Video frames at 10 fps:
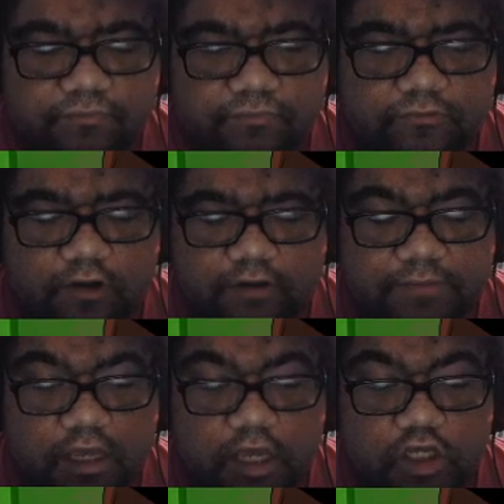Sorry.
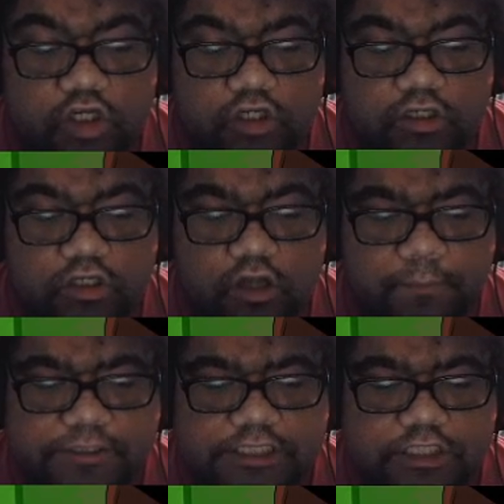You know
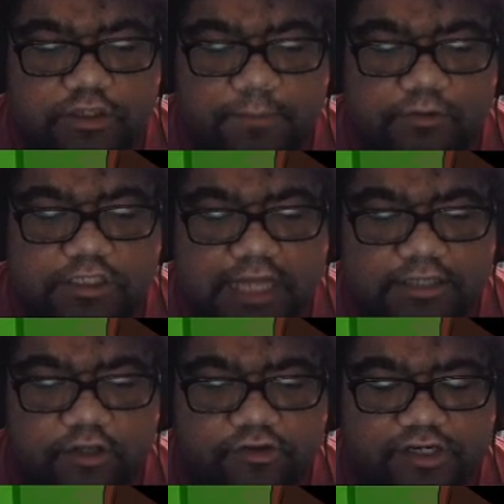procedure, Mocha, not
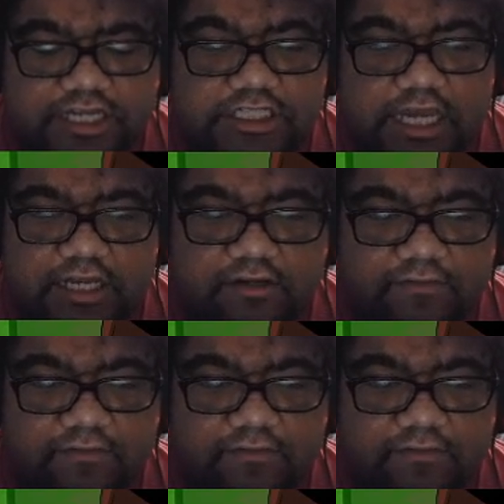until they're initiated.